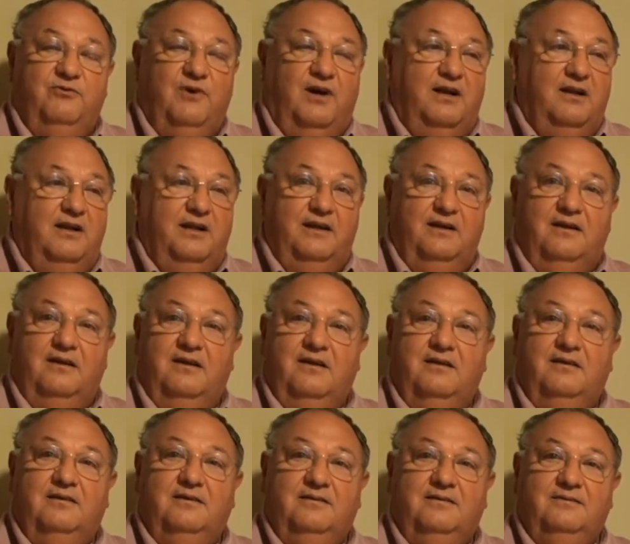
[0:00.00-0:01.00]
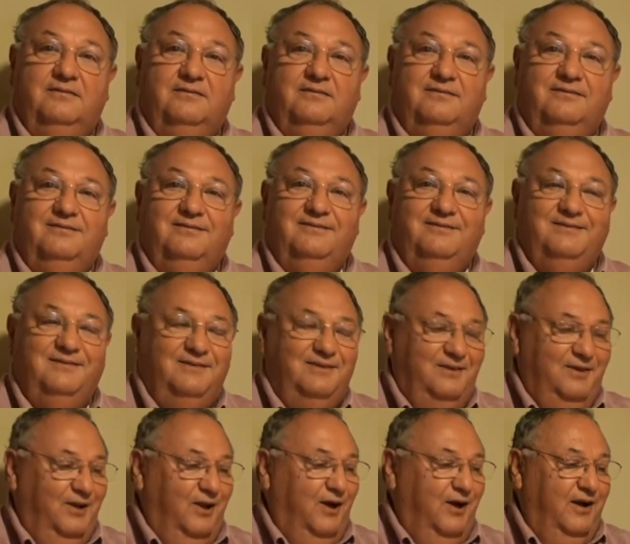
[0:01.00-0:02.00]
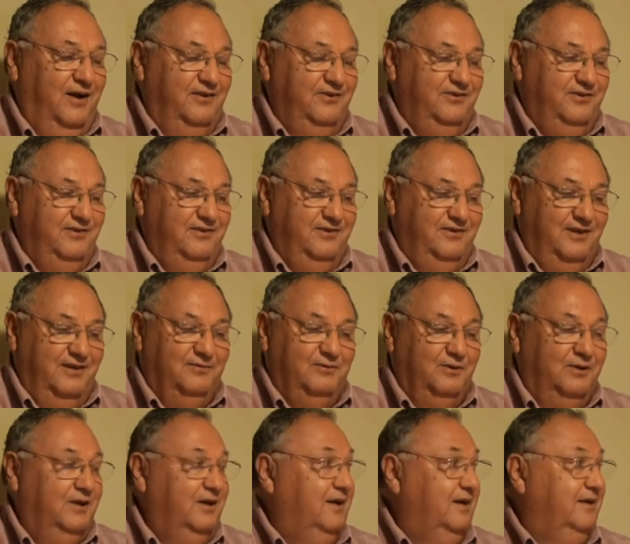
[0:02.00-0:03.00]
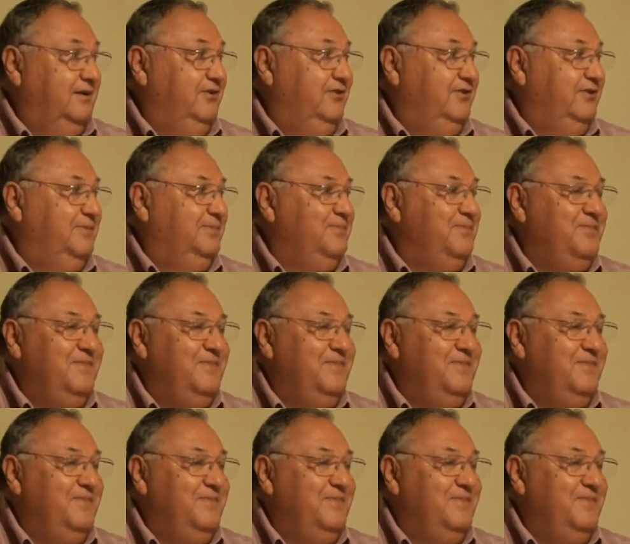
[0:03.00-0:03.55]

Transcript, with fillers: violated the laws, mm-hmm. several laws.